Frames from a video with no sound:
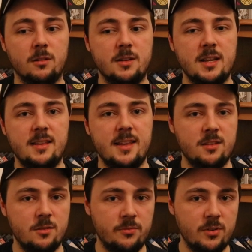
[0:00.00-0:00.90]
near the end
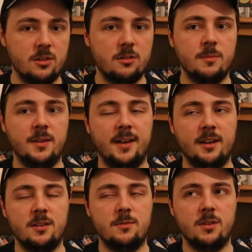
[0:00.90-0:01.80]
of the film, and that
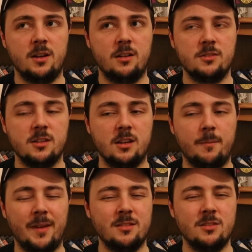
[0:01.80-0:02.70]
kind of has
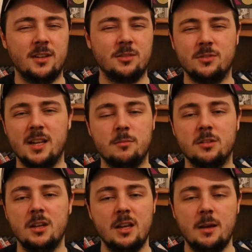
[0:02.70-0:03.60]
intertitles there,
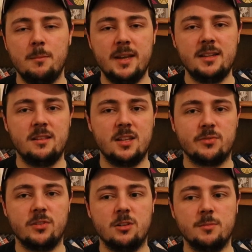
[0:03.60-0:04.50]
but mainly this
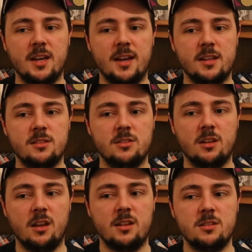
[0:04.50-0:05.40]
film, yeah,
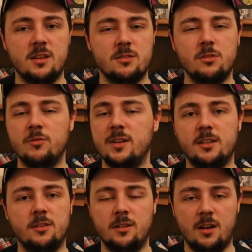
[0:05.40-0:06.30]
it's not really
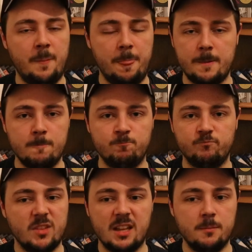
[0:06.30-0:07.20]
got
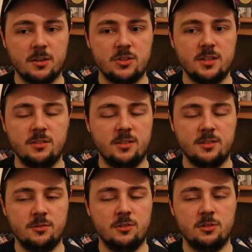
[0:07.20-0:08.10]
much
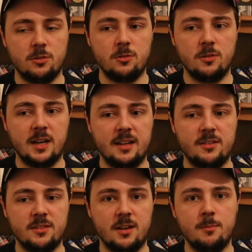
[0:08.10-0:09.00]
intertitles at all.
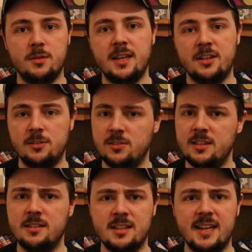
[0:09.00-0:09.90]
And but yes, you
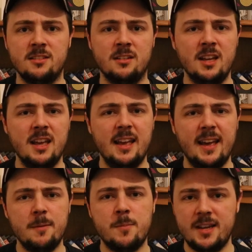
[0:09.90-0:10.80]
see this letter,
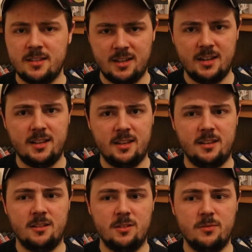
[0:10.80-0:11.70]
and basically
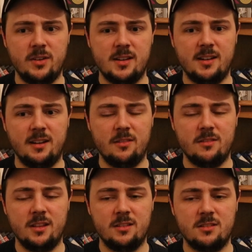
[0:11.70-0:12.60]
you find out
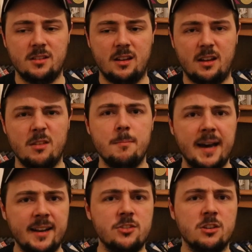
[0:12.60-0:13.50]
that this the
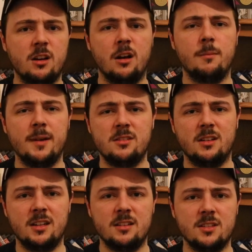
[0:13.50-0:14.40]
manager
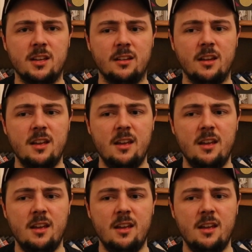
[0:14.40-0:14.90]
basically is saying